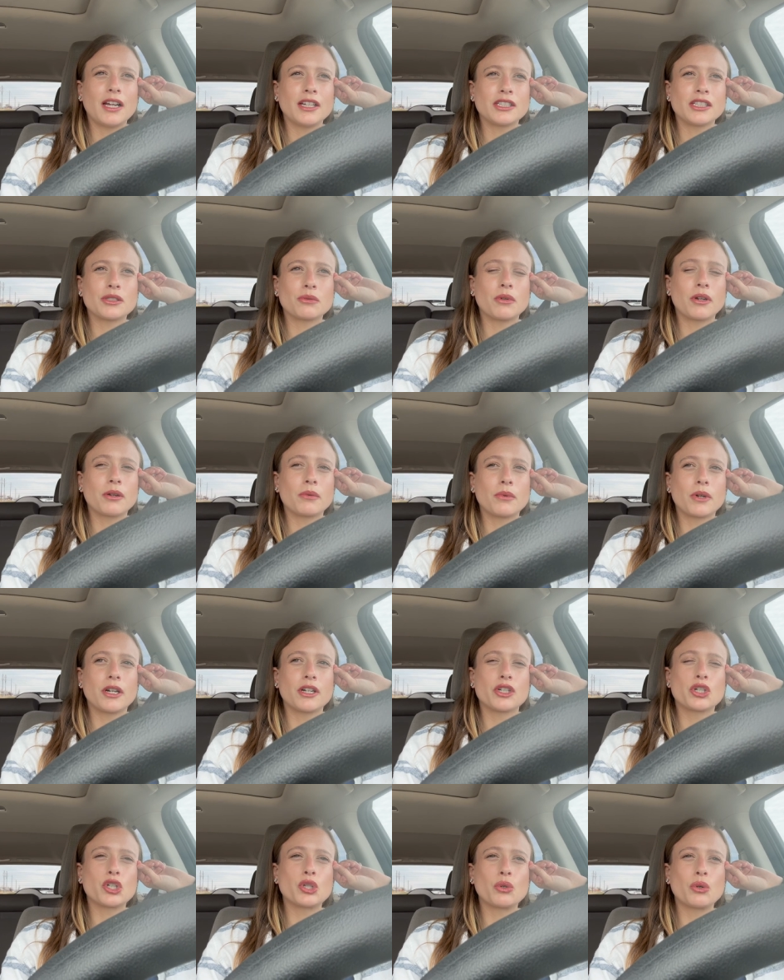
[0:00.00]
I just want to
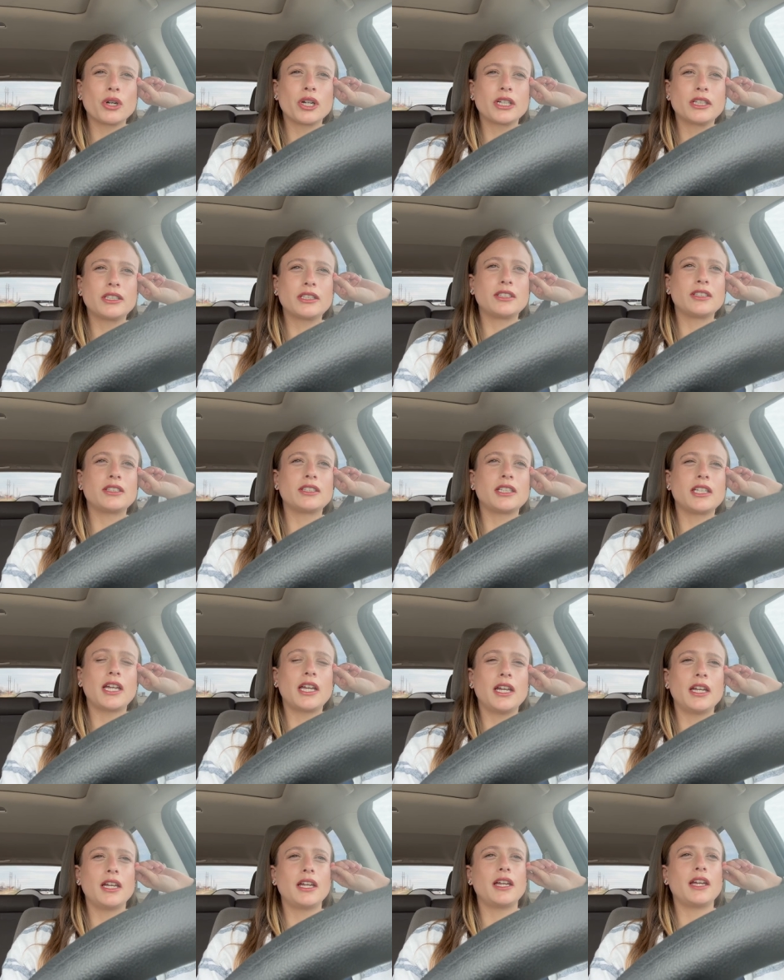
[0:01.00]
wear shorts
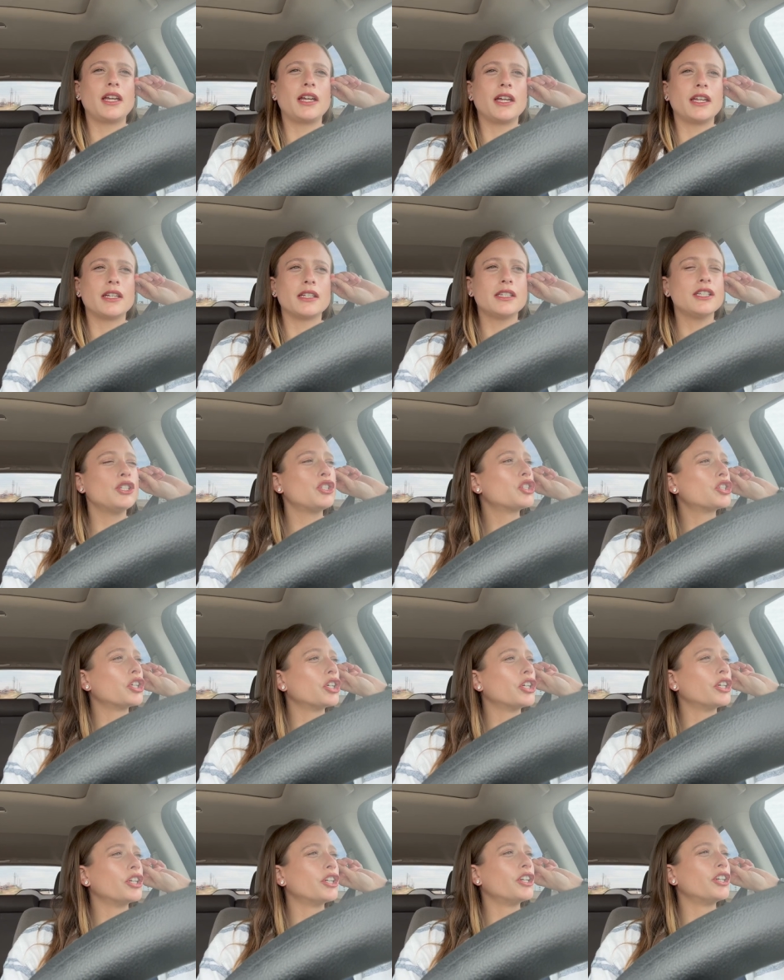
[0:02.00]
and a
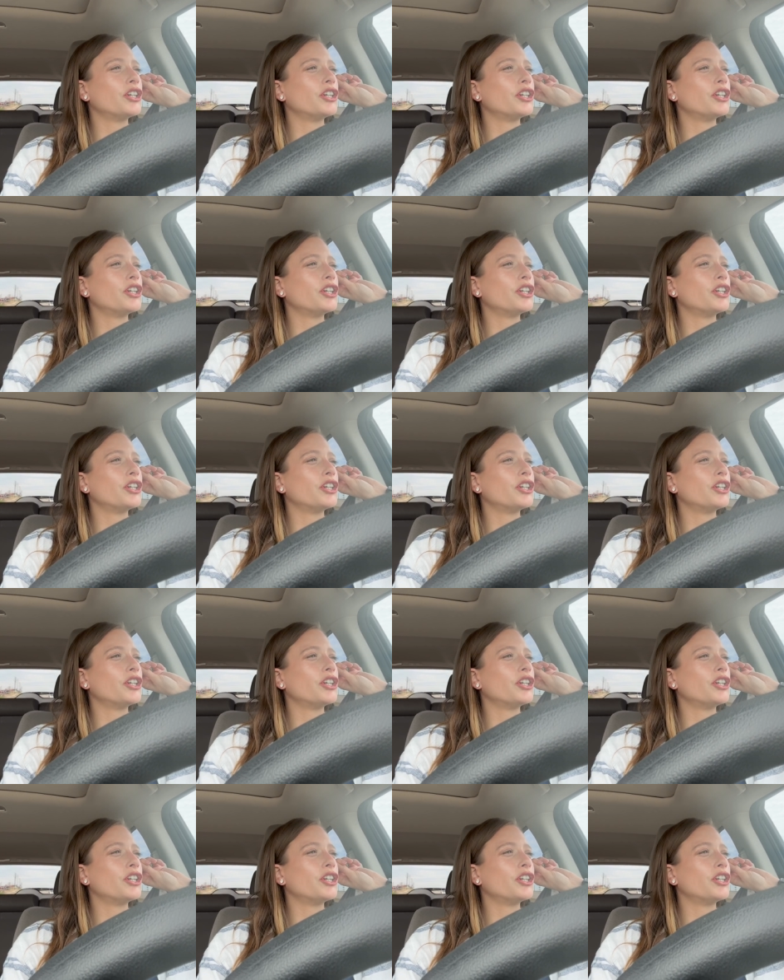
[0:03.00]
t-shirt